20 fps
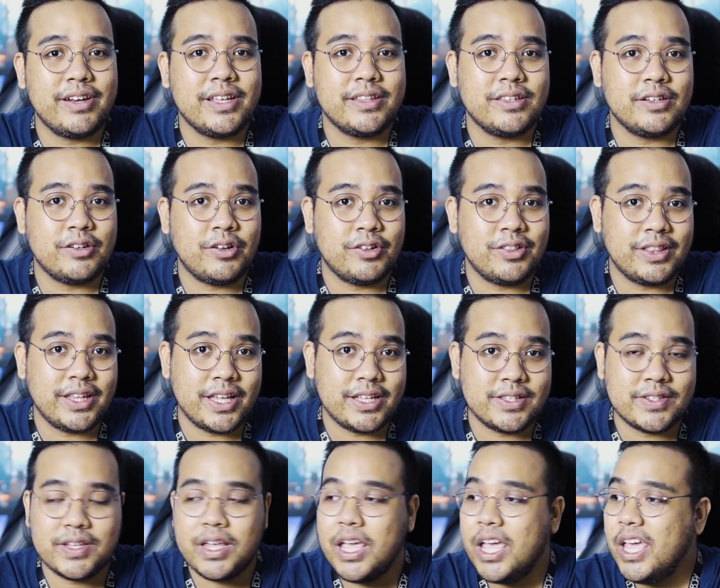related
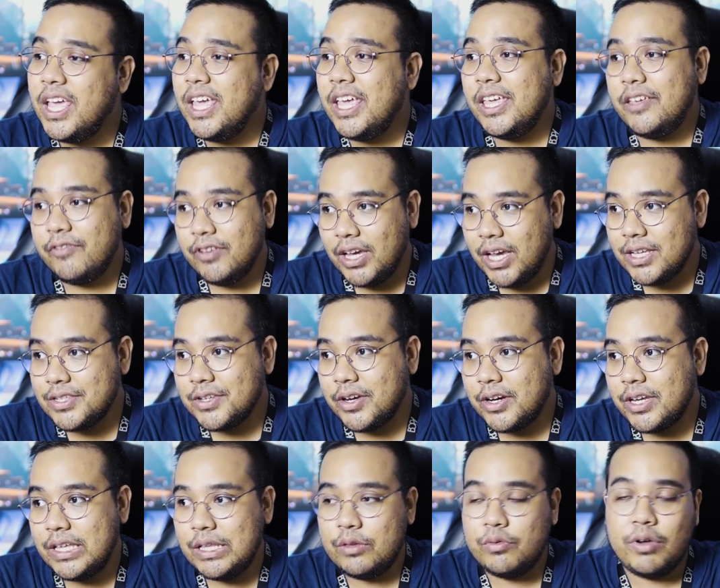contents if you guys are
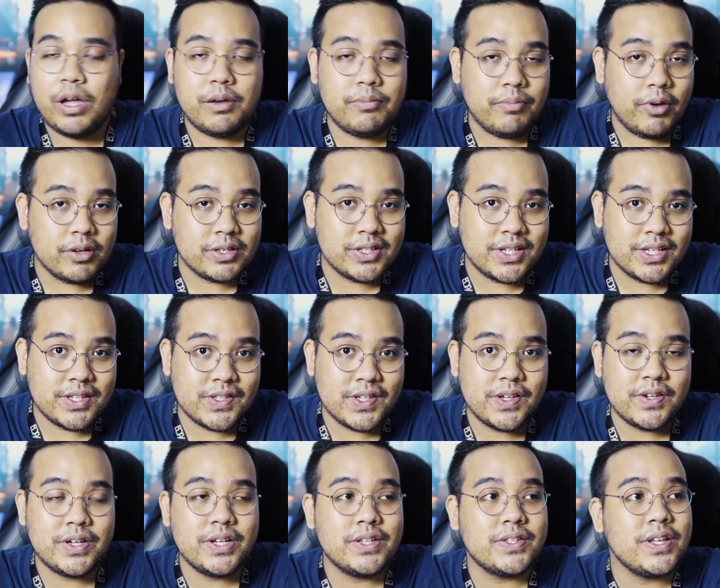into unboxing
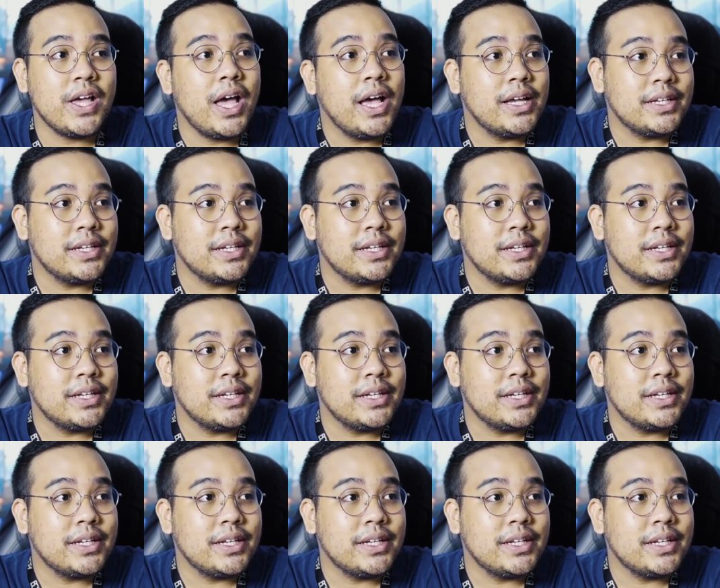series